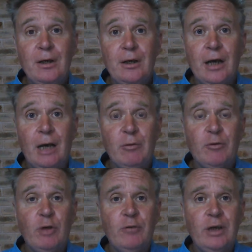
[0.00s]
And we've
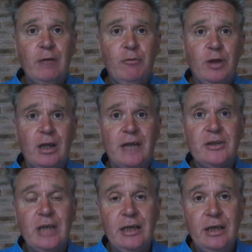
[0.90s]
covered it for the last
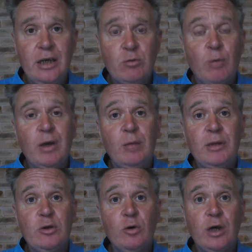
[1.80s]
10 years. What we're going to be
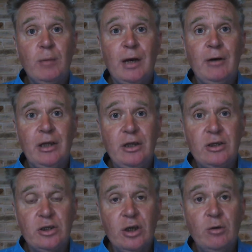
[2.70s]
talking about in this
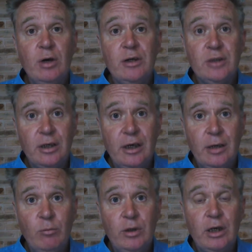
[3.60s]
show tonight,
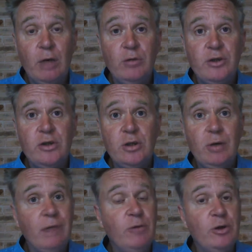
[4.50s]
when you go and listen to it,
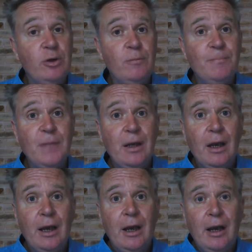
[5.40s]
if you do,
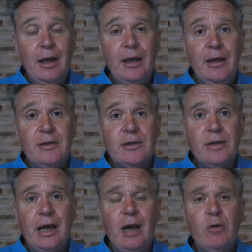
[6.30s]
is
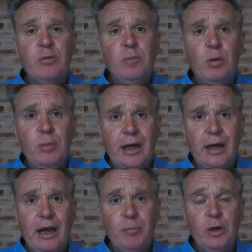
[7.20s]
how the public
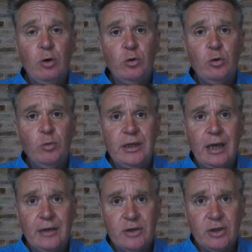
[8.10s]
have been hoodwinked
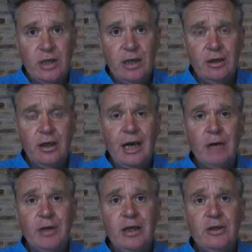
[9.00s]
and steered and how
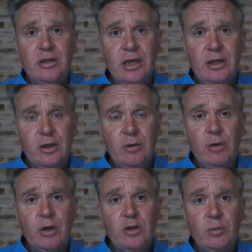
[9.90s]
they
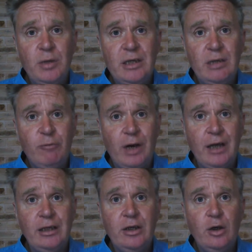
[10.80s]
continue to be
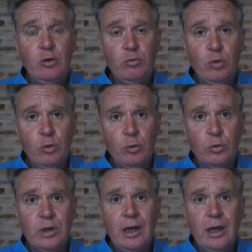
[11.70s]
divided and ruled.